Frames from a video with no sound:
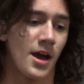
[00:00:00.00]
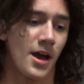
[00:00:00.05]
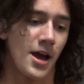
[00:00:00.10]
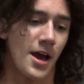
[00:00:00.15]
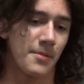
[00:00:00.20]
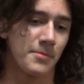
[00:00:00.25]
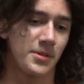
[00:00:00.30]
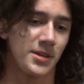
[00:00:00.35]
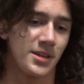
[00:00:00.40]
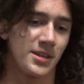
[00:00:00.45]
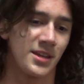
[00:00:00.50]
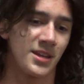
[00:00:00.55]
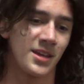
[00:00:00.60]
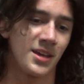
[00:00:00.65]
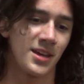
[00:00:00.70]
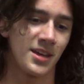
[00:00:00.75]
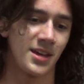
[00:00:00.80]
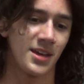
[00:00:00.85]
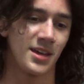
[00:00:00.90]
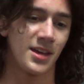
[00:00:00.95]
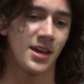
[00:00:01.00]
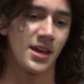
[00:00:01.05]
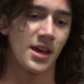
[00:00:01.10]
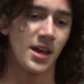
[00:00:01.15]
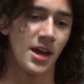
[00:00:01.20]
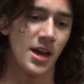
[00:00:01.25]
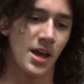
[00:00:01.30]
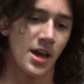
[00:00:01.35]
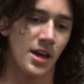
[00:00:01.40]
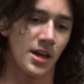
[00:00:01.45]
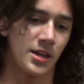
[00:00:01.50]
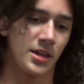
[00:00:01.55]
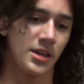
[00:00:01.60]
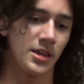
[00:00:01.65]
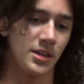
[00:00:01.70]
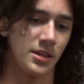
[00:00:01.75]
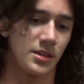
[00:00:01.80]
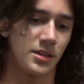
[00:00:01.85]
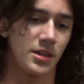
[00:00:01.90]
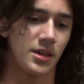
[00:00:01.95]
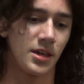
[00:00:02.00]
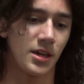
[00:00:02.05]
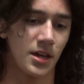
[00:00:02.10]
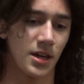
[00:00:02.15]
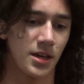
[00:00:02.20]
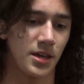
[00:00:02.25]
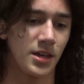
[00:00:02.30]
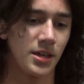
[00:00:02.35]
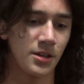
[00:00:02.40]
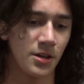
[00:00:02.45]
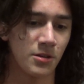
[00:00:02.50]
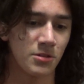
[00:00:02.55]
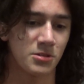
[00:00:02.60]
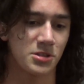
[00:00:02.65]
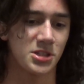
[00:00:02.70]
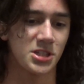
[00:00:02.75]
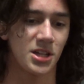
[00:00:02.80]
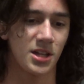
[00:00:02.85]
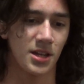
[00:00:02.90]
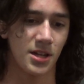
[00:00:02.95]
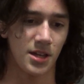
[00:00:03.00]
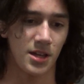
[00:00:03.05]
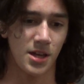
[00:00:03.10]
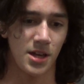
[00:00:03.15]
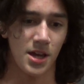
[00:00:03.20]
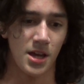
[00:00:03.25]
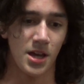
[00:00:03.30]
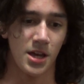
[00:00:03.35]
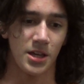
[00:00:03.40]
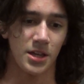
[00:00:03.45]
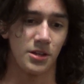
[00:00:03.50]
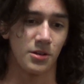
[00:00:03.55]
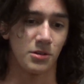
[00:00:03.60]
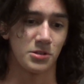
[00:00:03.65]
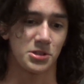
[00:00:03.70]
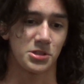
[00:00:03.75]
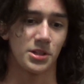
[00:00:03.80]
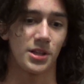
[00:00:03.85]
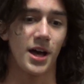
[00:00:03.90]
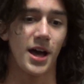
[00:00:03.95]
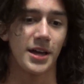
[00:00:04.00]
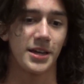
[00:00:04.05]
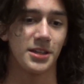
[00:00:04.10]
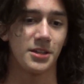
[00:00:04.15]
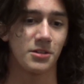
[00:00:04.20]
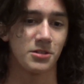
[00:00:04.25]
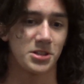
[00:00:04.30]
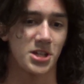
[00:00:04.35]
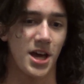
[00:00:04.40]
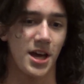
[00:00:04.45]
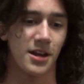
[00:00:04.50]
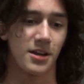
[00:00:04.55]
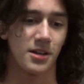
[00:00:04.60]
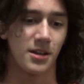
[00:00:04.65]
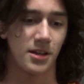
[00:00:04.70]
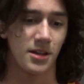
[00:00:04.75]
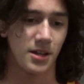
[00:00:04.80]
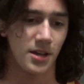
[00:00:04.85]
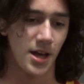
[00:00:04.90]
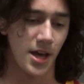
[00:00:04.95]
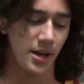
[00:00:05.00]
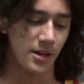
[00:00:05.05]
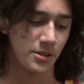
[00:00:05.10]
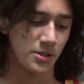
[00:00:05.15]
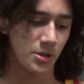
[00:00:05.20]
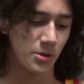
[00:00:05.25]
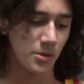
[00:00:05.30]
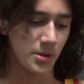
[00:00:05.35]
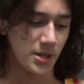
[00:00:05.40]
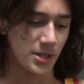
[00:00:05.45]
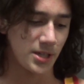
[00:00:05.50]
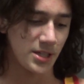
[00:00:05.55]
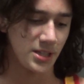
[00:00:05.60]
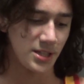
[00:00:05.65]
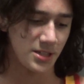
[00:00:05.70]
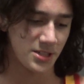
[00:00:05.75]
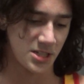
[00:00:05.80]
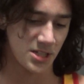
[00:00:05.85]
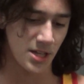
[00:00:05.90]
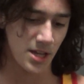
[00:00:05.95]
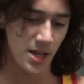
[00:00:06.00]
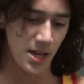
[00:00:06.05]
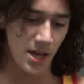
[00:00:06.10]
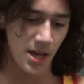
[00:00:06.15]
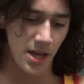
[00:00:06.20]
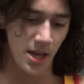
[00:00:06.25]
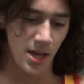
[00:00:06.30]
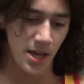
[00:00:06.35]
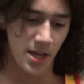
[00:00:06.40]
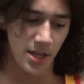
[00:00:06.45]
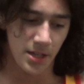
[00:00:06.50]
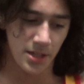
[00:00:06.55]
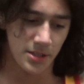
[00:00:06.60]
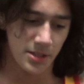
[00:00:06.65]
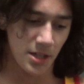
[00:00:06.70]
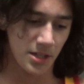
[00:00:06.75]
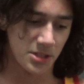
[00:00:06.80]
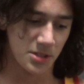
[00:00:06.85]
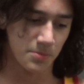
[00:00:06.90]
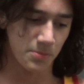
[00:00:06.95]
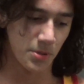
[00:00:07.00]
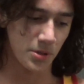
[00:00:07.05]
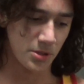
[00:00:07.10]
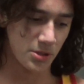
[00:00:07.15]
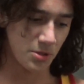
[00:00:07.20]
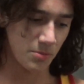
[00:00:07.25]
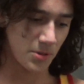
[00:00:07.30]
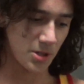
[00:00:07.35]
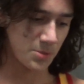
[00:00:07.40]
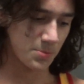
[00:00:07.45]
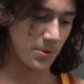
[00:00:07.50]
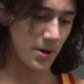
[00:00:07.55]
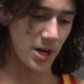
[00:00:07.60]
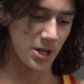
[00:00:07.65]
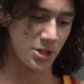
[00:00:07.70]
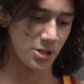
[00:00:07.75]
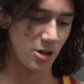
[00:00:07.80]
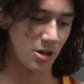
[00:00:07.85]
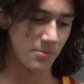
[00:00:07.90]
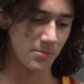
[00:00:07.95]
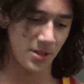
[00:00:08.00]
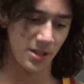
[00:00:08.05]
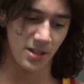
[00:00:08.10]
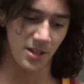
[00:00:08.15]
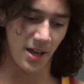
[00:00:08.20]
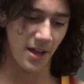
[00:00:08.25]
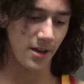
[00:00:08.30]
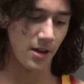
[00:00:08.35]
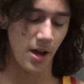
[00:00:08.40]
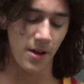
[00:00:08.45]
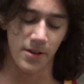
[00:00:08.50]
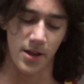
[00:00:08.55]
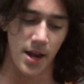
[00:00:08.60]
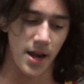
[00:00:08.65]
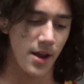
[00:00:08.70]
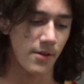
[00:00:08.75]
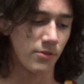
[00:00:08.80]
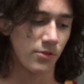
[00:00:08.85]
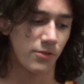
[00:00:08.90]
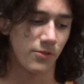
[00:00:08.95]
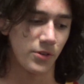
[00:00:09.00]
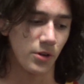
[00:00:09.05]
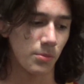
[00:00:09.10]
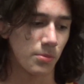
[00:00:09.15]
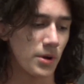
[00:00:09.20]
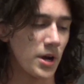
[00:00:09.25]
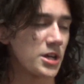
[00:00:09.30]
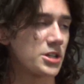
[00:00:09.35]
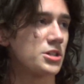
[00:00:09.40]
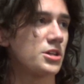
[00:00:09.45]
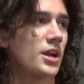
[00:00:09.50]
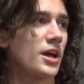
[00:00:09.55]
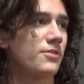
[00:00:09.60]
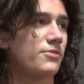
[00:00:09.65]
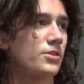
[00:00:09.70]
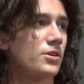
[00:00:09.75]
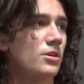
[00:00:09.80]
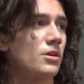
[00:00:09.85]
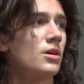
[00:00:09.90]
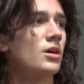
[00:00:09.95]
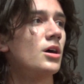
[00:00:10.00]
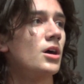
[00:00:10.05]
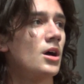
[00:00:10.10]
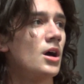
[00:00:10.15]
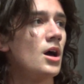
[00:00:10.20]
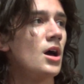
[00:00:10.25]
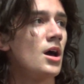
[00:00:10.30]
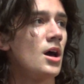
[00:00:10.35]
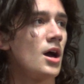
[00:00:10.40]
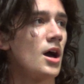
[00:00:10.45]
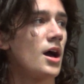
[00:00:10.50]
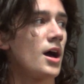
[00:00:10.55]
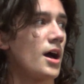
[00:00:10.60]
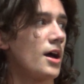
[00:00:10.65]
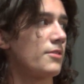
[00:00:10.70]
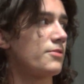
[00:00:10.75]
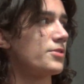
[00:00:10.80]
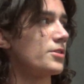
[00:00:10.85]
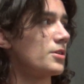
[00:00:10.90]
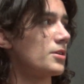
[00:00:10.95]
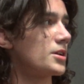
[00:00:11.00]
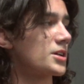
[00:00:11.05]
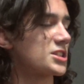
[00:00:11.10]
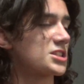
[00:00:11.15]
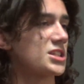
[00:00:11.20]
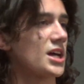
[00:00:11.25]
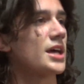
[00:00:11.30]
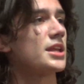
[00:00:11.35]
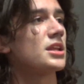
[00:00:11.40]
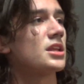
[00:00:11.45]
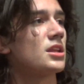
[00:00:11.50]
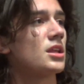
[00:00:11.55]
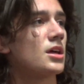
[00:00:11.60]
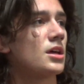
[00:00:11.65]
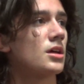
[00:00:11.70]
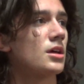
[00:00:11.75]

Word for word: I mean, he he knows he knows a lot. He knows how to how to do it. He doesn't put too much pressure on me. I, I, I never feel pressured. I feel I feel excited.